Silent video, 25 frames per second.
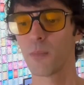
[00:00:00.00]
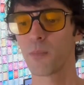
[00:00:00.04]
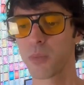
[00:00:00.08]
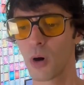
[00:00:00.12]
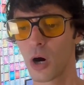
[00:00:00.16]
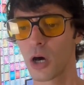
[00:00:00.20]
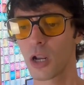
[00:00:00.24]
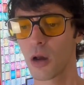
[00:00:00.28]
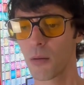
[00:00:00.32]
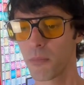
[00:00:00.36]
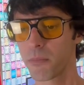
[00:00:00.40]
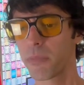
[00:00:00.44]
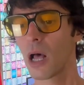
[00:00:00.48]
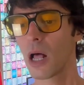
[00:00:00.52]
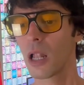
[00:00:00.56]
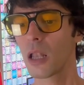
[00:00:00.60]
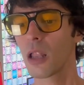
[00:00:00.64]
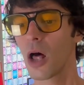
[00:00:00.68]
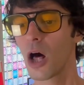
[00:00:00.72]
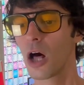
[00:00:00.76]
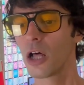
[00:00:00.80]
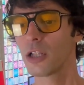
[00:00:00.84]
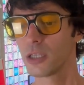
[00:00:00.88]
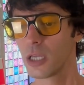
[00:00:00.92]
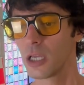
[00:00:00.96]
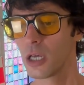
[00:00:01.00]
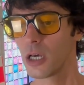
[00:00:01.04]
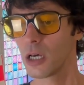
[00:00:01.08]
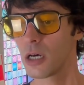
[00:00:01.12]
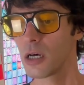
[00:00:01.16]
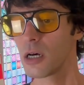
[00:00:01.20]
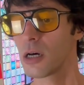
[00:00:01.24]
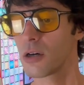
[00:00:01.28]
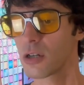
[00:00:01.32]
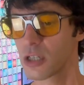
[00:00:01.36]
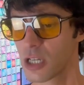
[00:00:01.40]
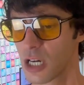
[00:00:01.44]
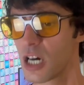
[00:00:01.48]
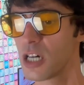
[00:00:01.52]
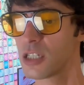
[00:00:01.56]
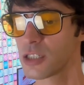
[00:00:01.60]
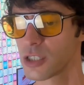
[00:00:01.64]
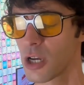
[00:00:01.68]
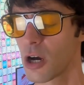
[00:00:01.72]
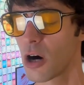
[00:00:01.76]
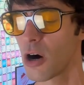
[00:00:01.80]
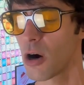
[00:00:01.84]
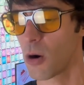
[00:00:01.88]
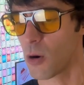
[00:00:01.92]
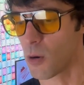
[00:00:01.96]
put a bell on you, cause
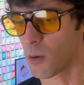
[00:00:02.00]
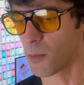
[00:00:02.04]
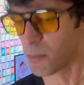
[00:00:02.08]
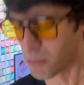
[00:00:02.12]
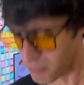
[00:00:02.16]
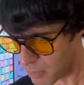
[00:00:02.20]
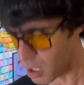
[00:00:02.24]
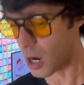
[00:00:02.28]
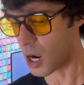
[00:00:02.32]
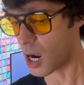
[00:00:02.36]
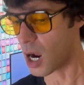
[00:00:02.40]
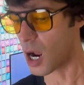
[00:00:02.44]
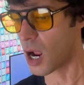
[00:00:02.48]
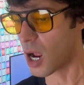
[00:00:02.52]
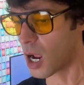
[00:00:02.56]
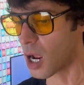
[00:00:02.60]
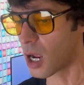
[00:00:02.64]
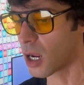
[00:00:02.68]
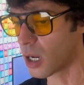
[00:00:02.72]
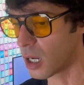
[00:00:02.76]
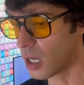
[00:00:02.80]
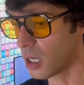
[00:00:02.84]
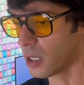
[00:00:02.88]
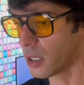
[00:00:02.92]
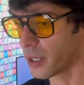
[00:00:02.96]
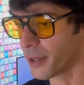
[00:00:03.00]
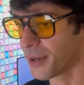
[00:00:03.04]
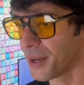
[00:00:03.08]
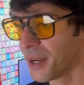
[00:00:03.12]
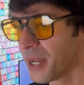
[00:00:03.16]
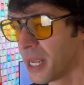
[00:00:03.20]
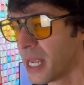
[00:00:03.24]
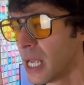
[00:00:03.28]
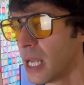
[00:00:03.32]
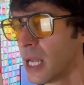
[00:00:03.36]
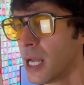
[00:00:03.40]
yo, man.